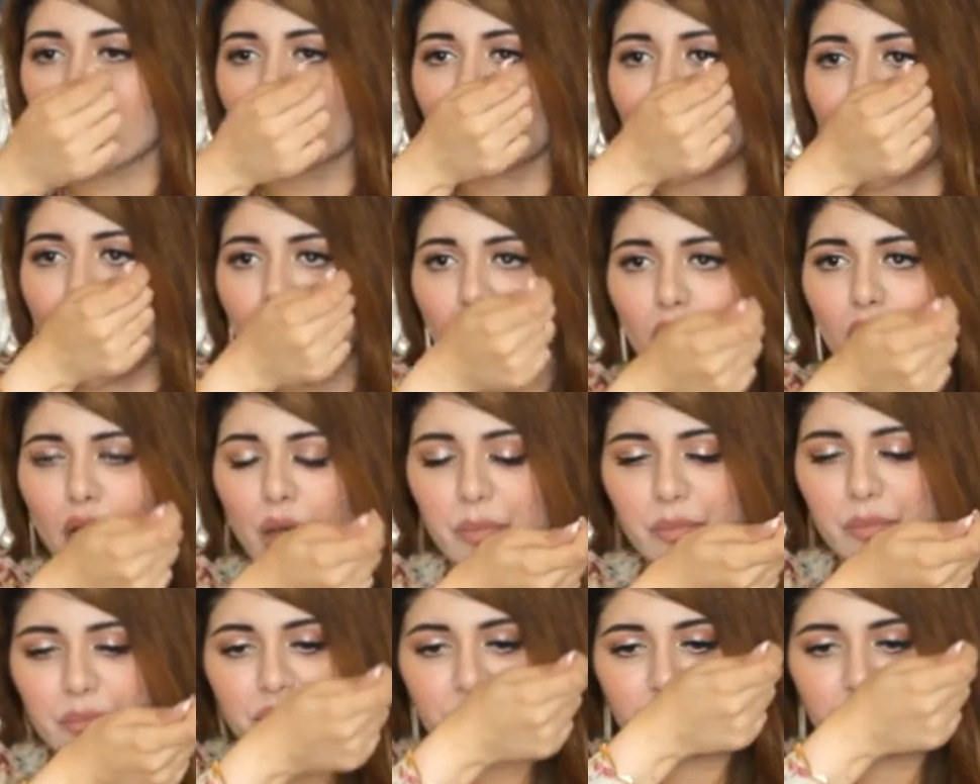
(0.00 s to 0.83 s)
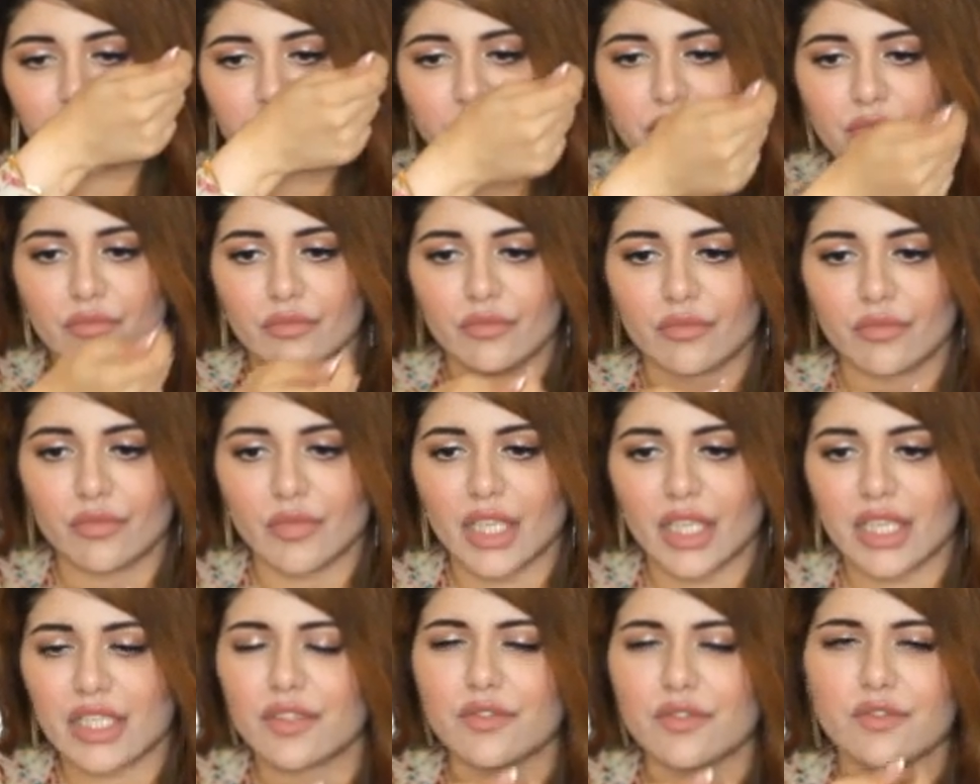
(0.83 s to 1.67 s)
calm.
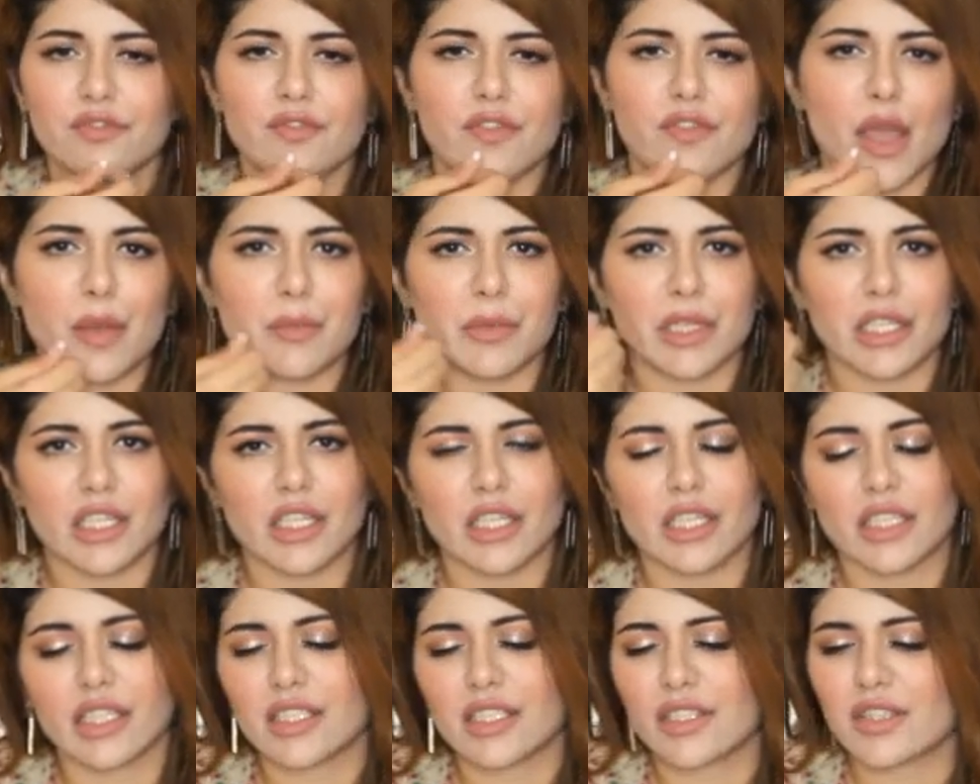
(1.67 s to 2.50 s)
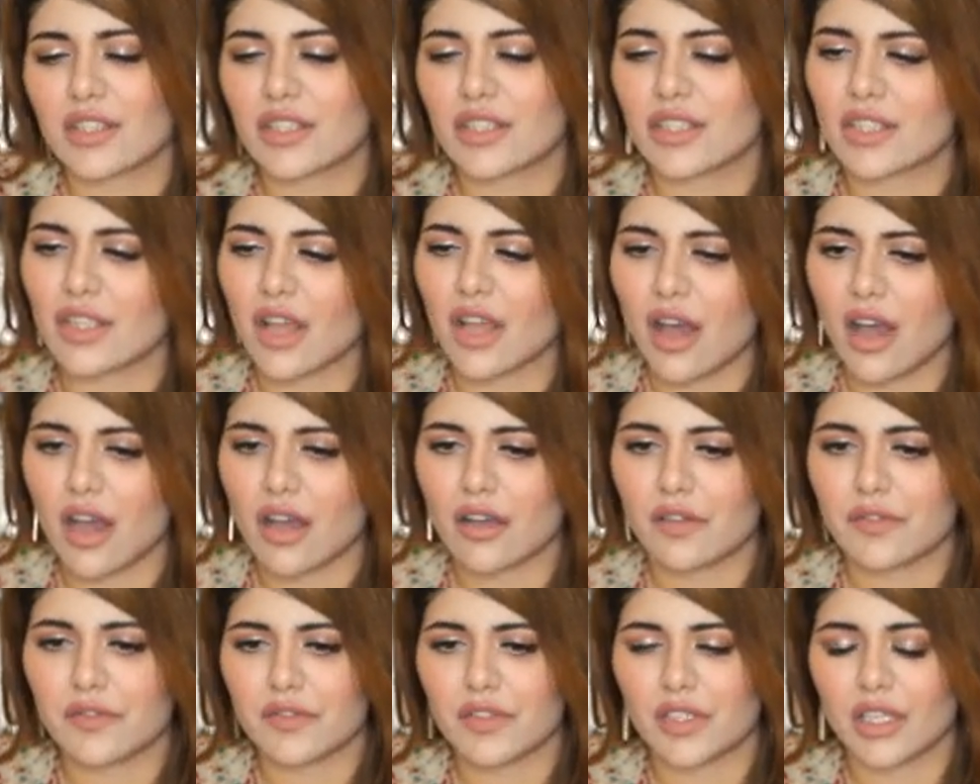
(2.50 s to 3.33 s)
It's feminine. It's
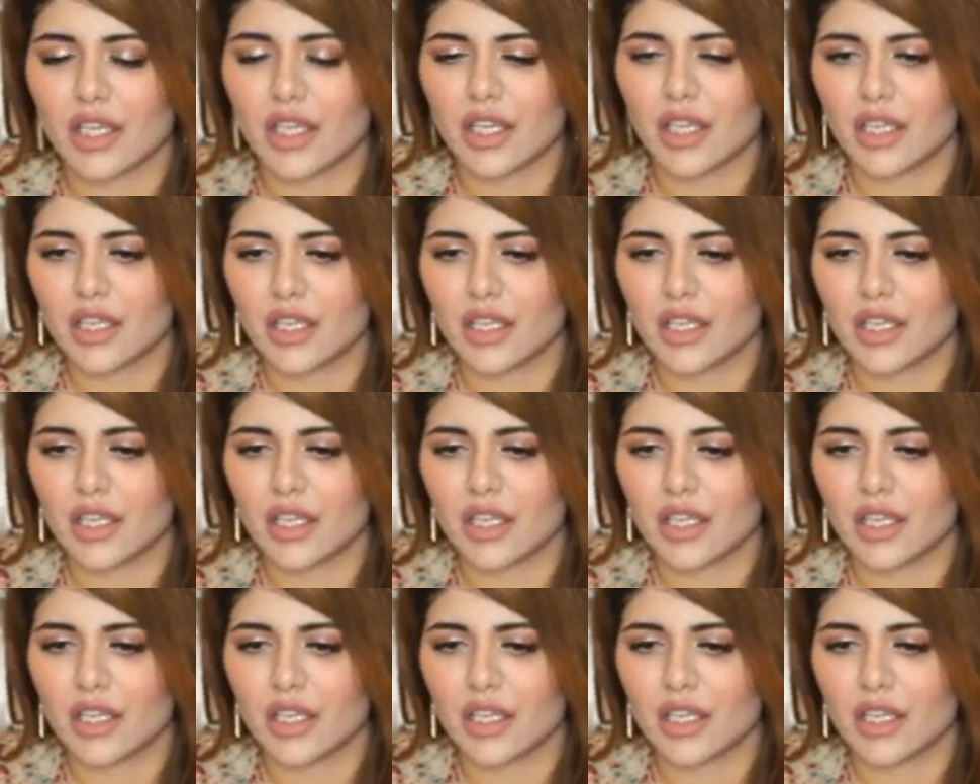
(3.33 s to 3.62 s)
soft.